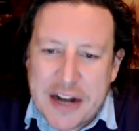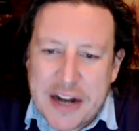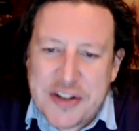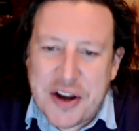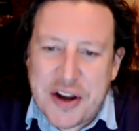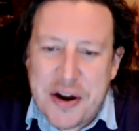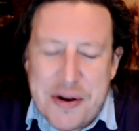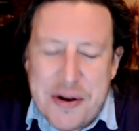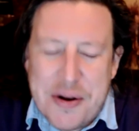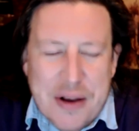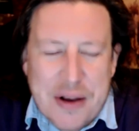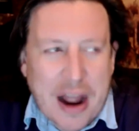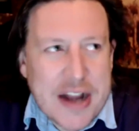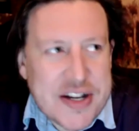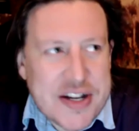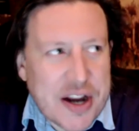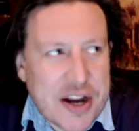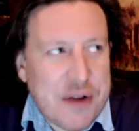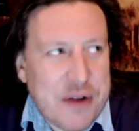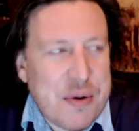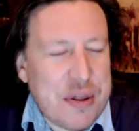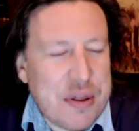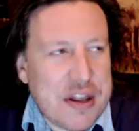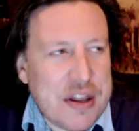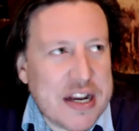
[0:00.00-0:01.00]
don't I
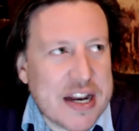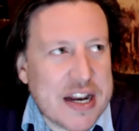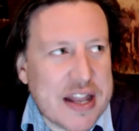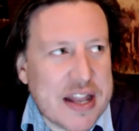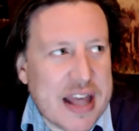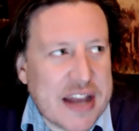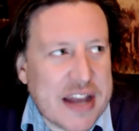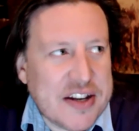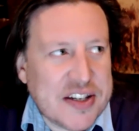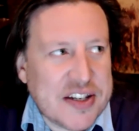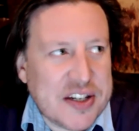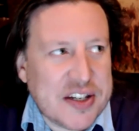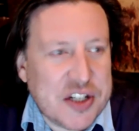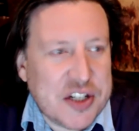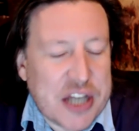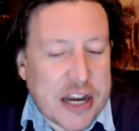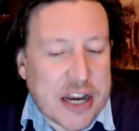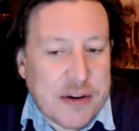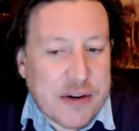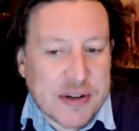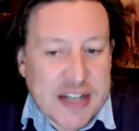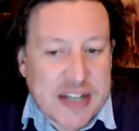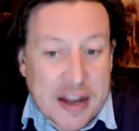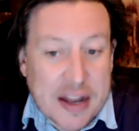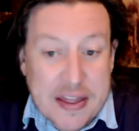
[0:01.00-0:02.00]
don't think that they're
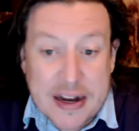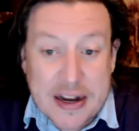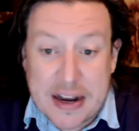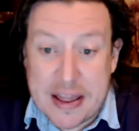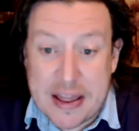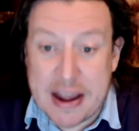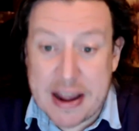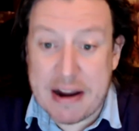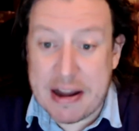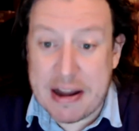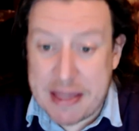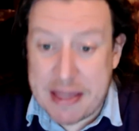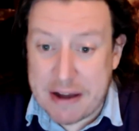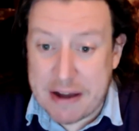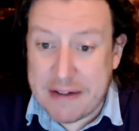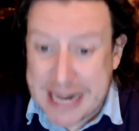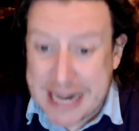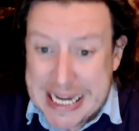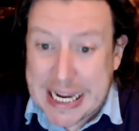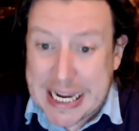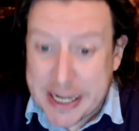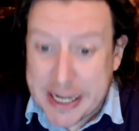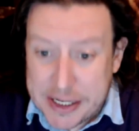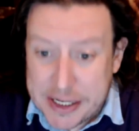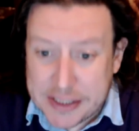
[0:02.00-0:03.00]
disingenuous. I think that they're they're
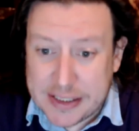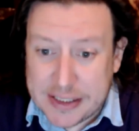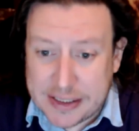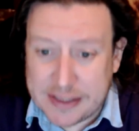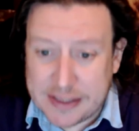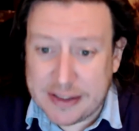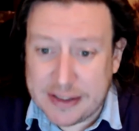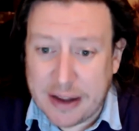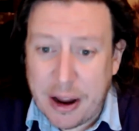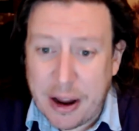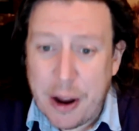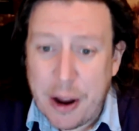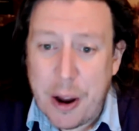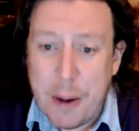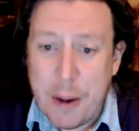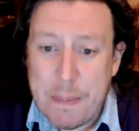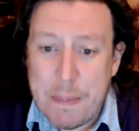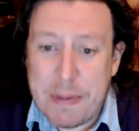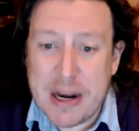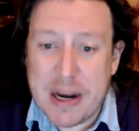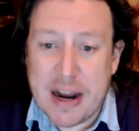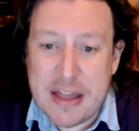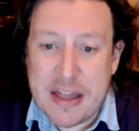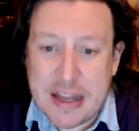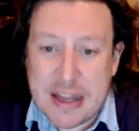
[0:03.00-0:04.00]
idiots,
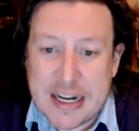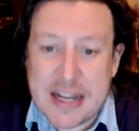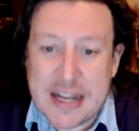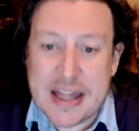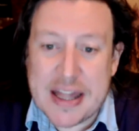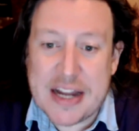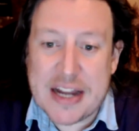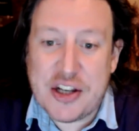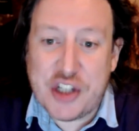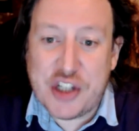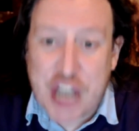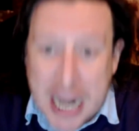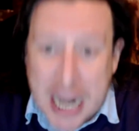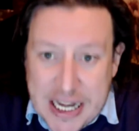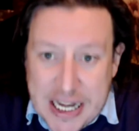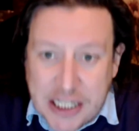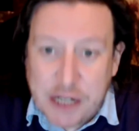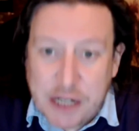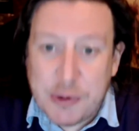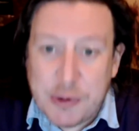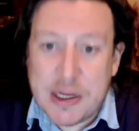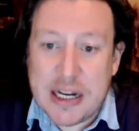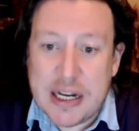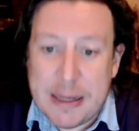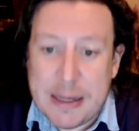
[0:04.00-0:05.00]
but I think that they
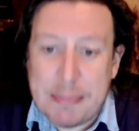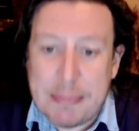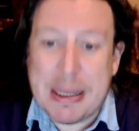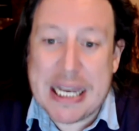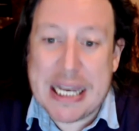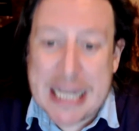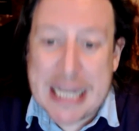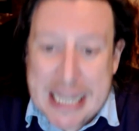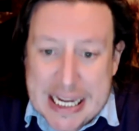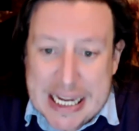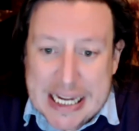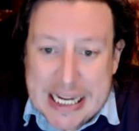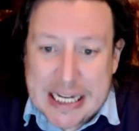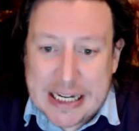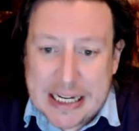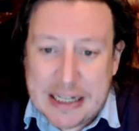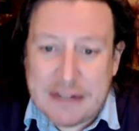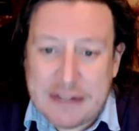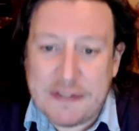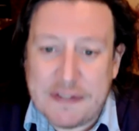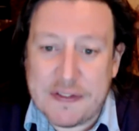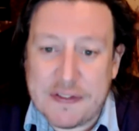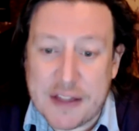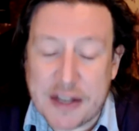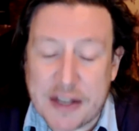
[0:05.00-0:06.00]
genuinely
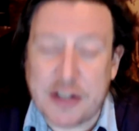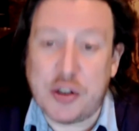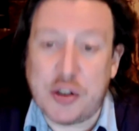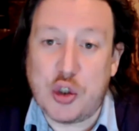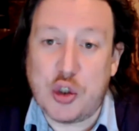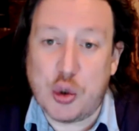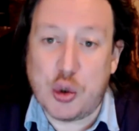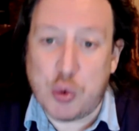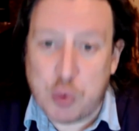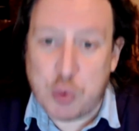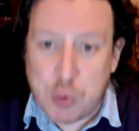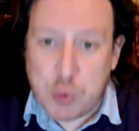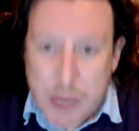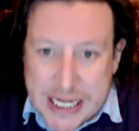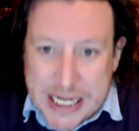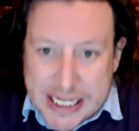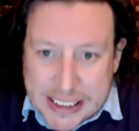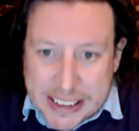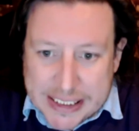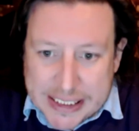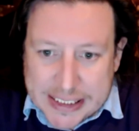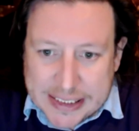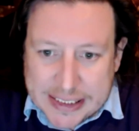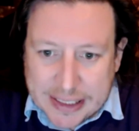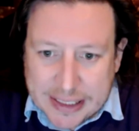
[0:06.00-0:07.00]
believe that a
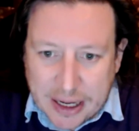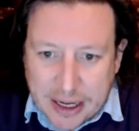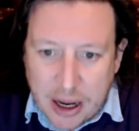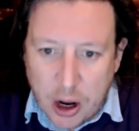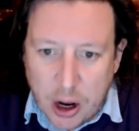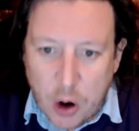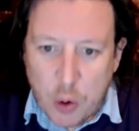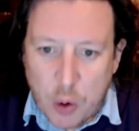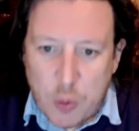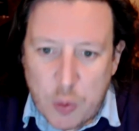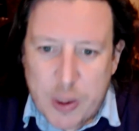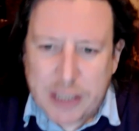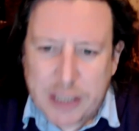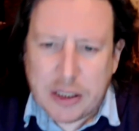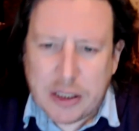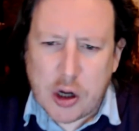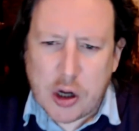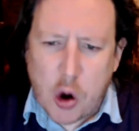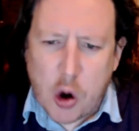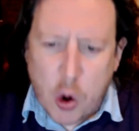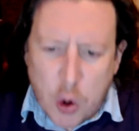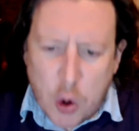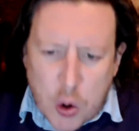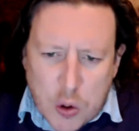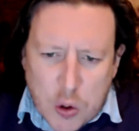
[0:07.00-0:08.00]
tweet will
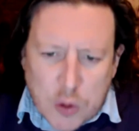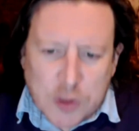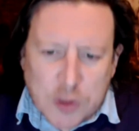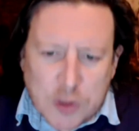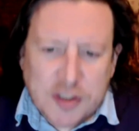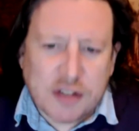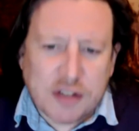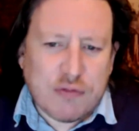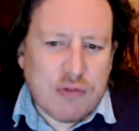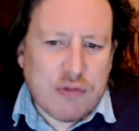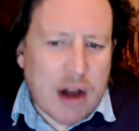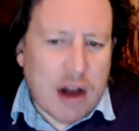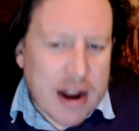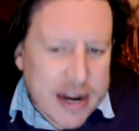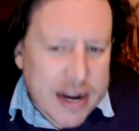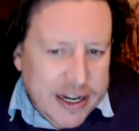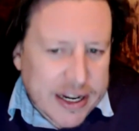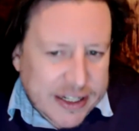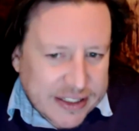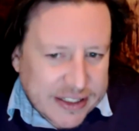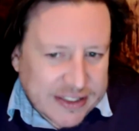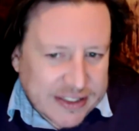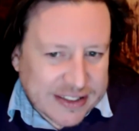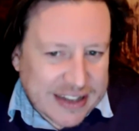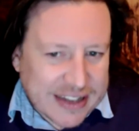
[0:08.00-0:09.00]
cause a
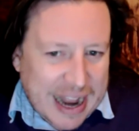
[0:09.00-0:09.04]
riot.